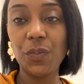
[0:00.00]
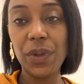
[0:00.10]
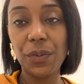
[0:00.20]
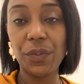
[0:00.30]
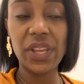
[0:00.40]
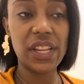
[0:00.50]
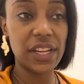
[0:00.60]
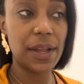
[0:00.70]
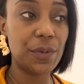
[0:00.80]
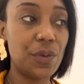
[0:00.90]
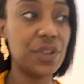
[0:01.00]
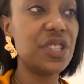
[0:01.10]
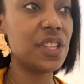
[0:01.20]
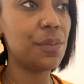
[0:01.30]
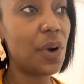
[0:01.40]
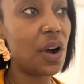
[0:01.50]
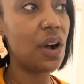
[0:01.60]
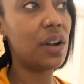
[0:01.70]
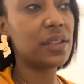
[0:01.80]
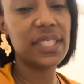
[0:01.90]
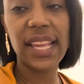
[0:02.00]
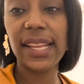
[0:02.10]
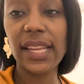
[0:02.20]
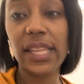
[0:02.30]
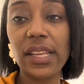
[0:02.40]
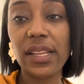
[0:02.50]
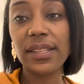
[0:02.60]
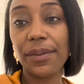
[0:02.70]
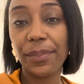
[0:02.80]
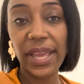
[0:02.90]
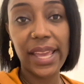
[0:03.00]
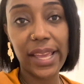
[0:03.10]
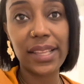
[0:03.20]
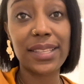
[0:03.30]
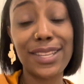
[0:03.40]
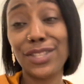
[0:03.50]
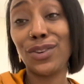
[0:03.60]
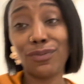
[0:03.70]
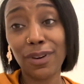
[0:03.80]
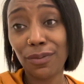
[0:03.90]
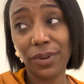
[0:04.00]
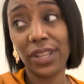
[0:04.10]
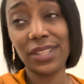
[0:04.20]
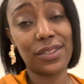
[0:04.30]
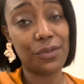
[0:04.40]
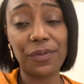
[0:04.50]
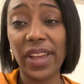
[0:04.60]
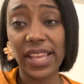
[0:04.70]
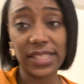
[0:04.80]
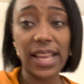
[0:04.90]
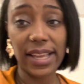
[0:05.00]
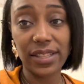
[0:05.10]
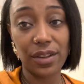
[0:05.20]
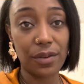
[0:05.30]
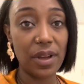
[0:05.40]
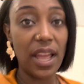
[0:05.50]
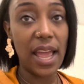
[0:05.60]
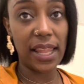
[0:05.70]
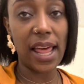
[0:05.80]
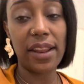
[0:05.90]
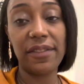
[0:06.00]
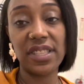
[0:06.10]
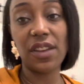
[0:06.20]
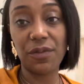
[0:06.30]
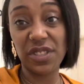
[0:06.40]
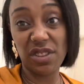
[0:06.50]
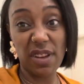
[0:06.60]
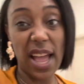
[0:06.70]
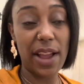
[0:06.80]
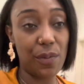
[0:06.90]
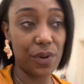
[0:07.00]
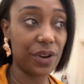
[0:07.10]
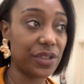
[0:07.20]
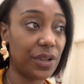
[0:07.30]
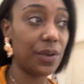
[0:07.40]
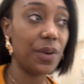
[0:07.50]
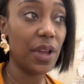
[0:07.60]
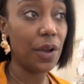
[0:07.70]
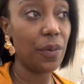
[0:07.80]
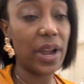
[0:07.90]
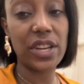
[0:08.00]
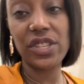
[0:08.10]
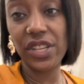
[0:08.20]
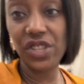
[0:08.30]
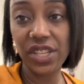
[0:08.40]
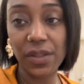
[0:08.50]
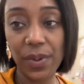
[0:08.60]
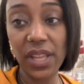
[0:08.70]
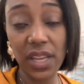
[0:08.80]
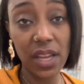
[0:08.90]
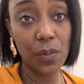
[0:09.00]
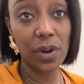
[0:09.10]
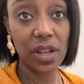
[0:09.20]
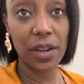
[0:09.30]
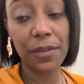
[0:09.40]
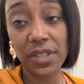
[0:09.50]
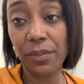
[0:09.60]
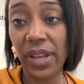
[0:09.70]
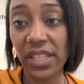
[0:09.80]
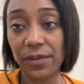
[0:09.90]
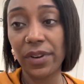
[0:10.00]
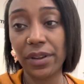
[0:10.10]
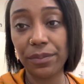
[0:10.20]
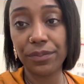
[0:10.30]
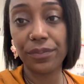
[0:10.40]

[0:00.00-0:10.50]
People, we ended up going to the mall. Tayden needed some pants. He's growing so fast, guys, so a lot of his stuff was a little high order. So we're actually in JCPenney and we're looking for some pants for him.